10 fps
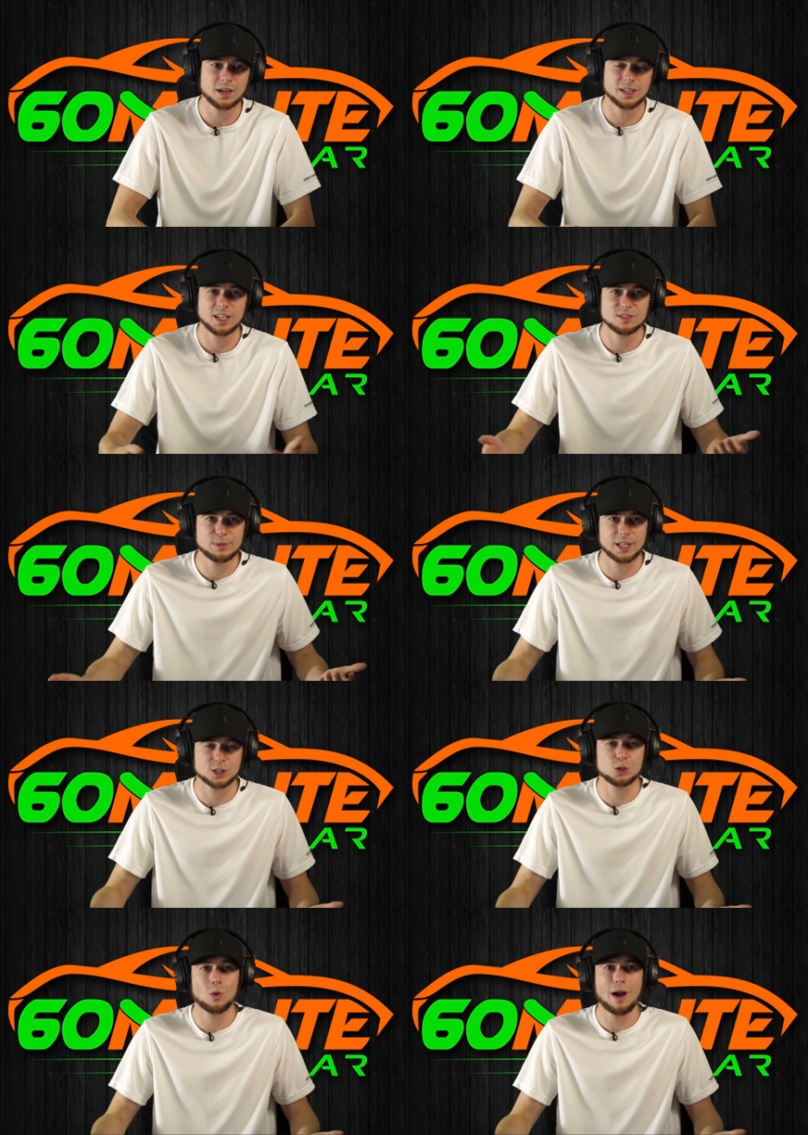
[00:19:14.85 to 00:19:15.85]
It gives me like
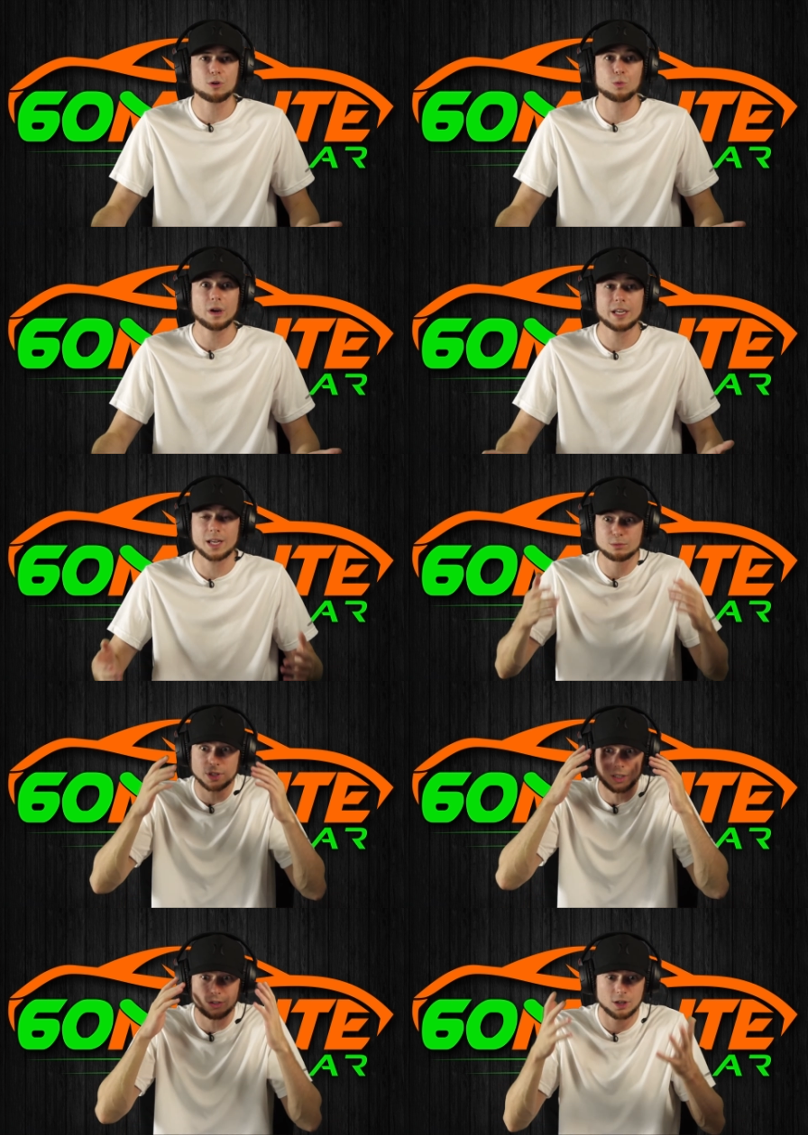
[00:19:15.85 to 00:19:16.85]
two hour waiting. I was
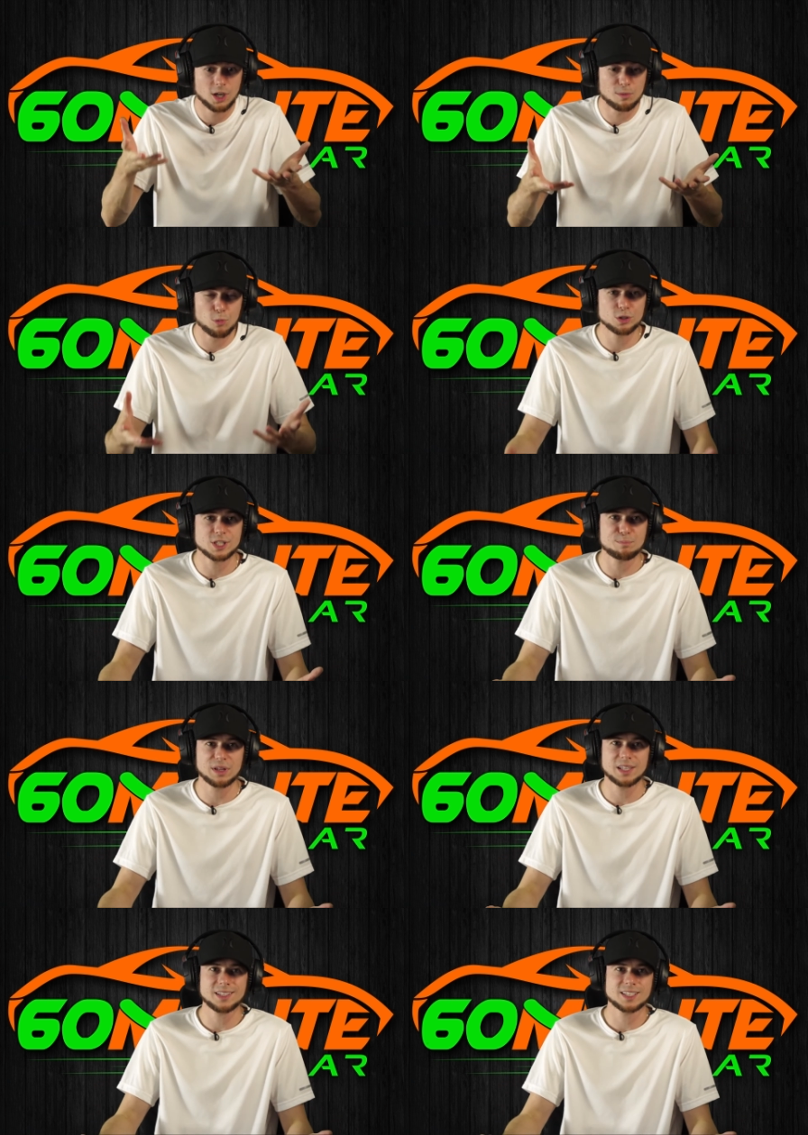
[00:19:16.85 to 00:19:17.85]
like, are you
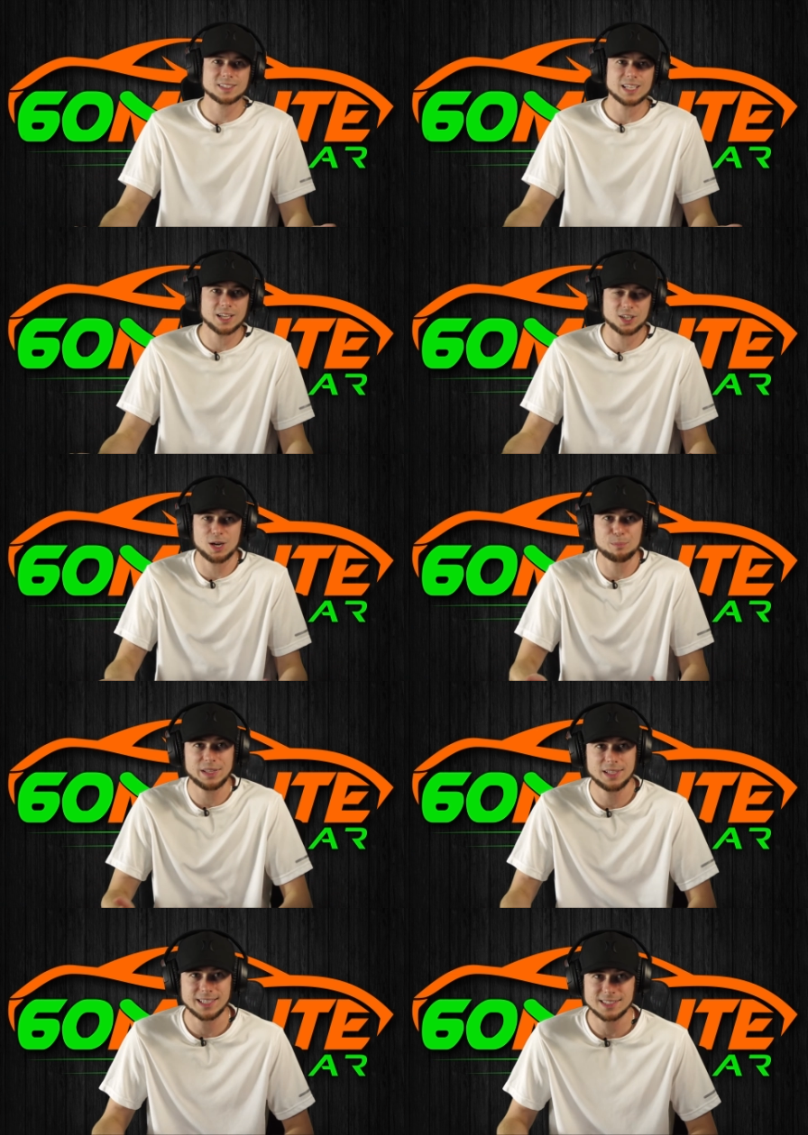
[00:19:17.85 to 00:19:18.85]
multi-billion-dollar
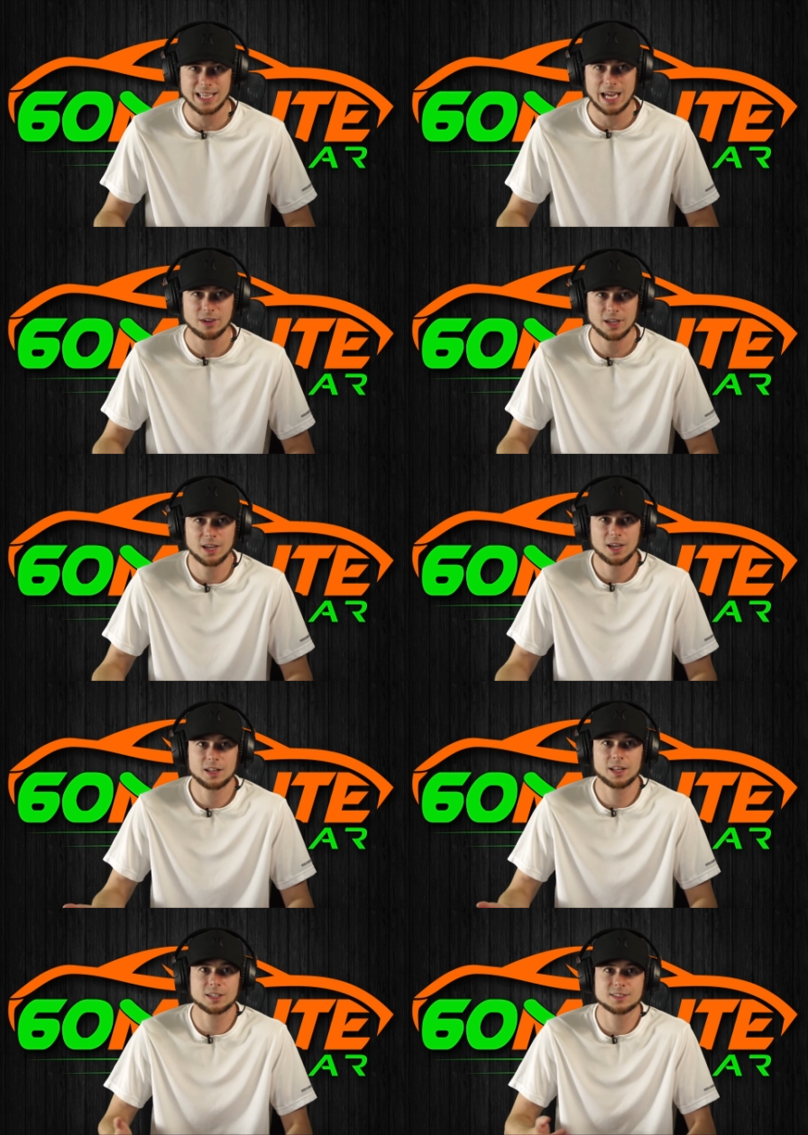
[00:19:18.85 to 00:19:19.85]
company doesn't have
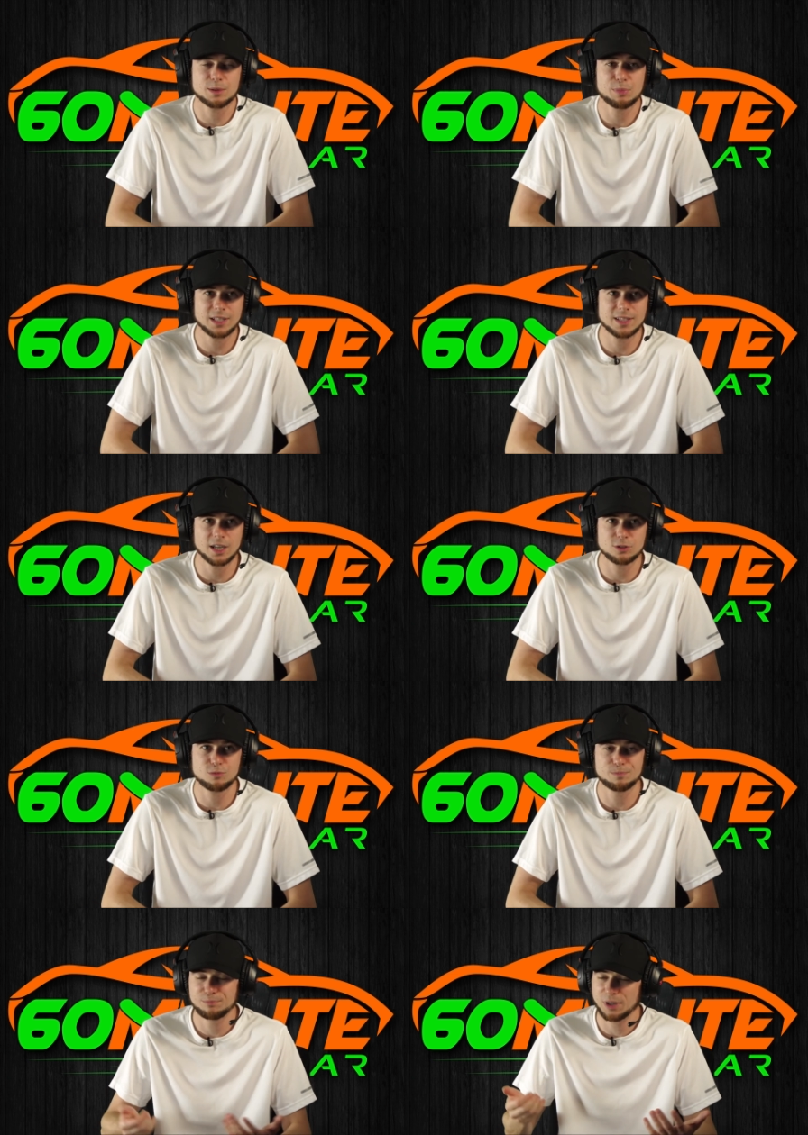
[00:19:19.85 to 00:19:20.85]
like somebody there
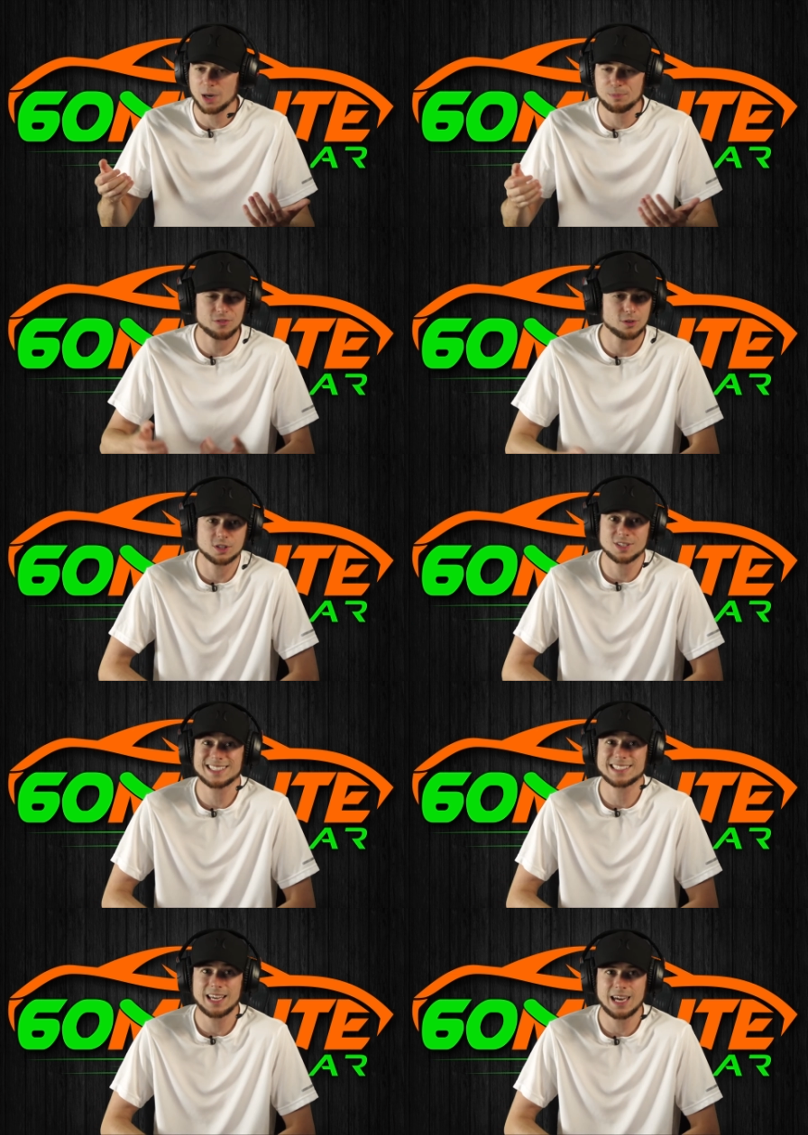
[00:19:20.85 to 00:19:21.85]
to pick up a phone? It's
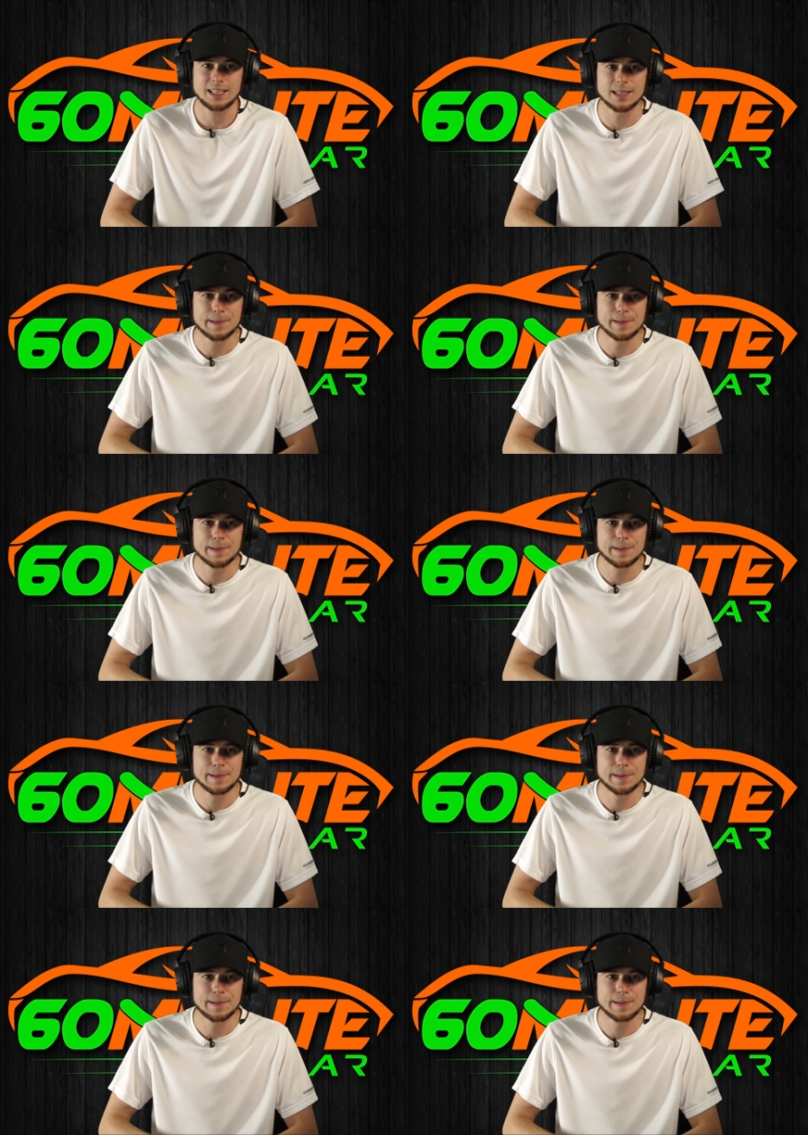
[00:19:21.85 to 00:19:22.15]
insane.